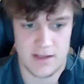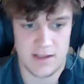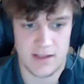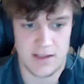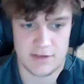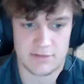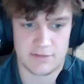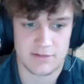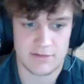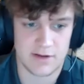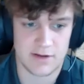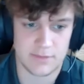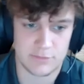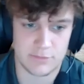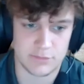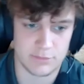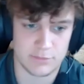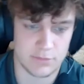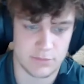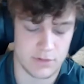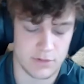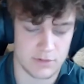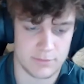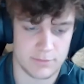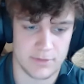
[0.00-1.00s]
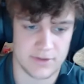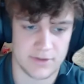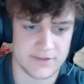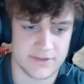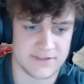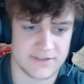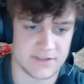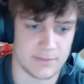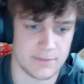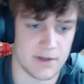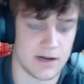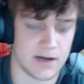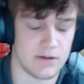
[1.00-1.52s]
incredible blog
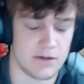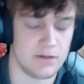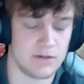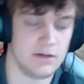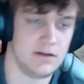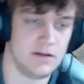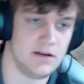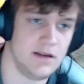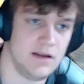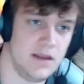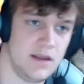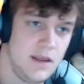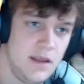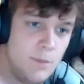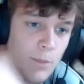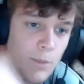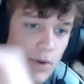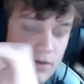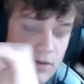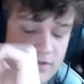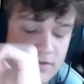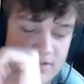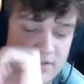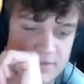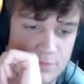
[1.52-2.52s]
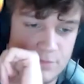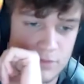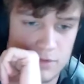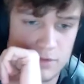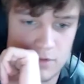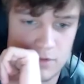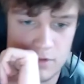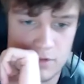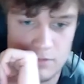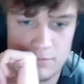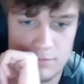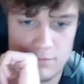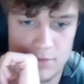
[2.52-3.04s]
post about
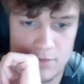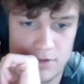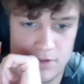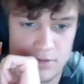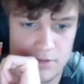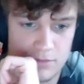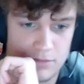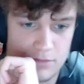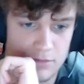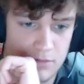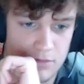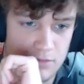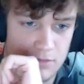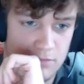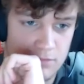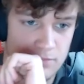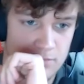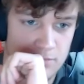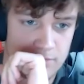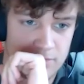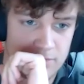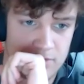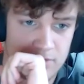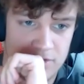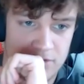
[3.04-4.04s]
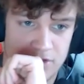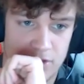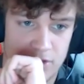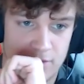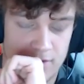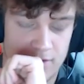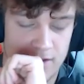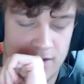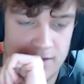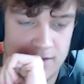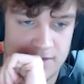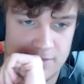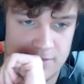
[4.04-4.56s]
motorsport, but you're showing
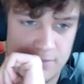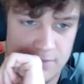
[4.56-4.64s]
it to